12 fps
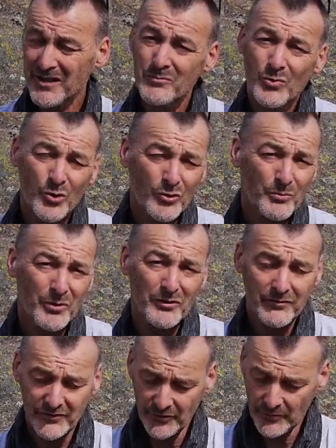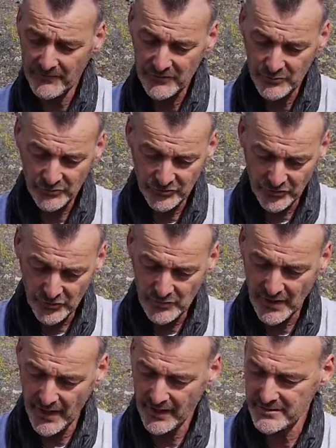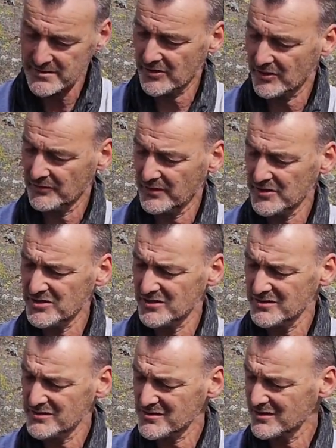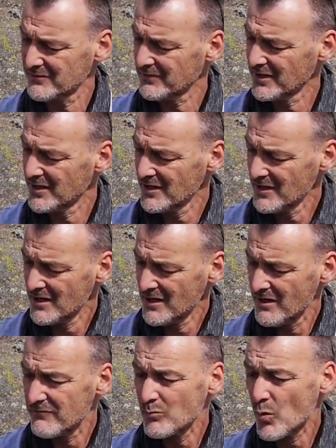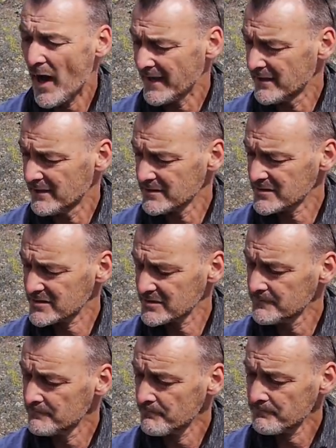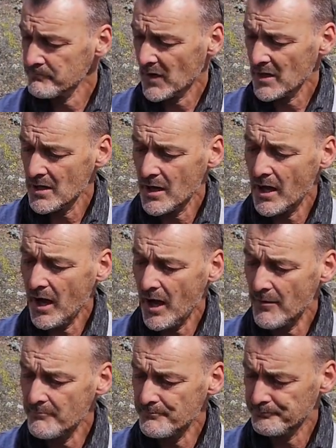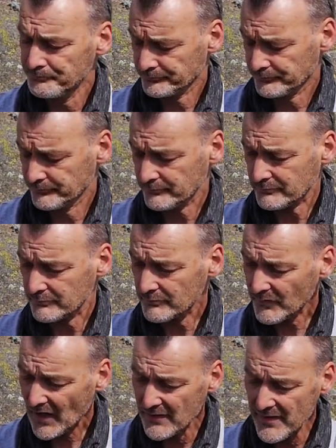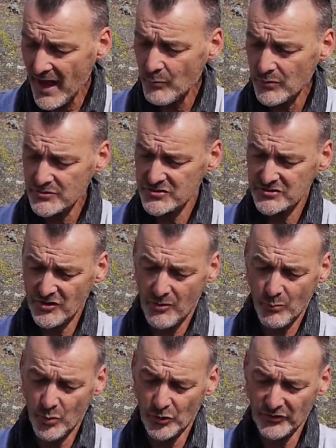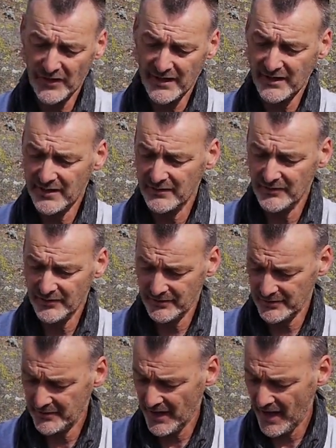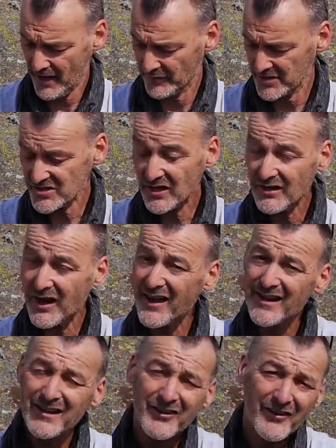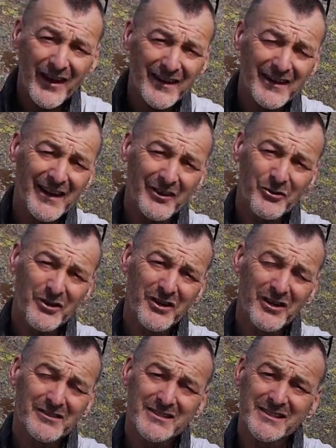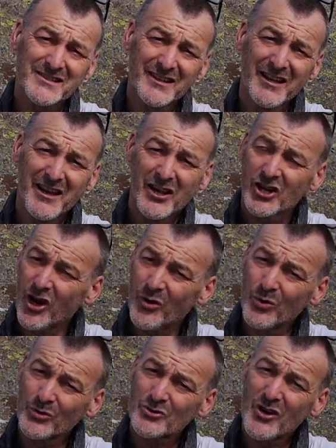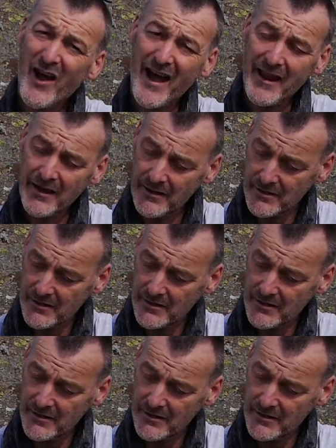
them waterproof. So if you do get into conditions of wetness, that will stop water getting into the down. It's unlikely on Aconcagua because it's a cold, dry